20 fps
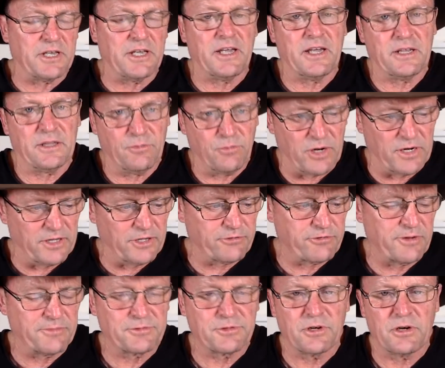And one of the
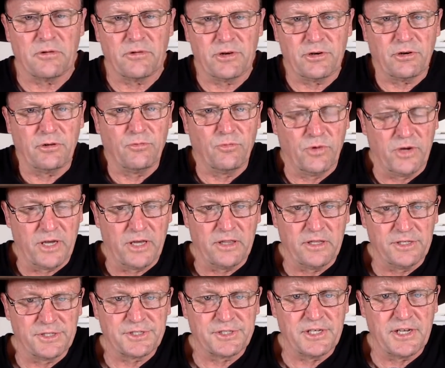trips I went on where
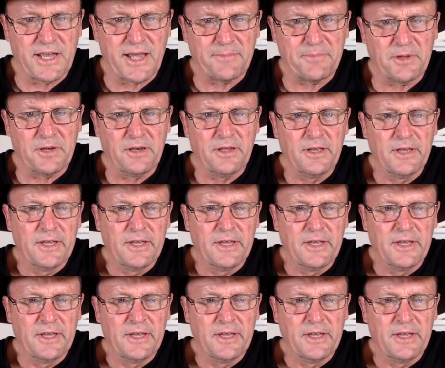this did happen,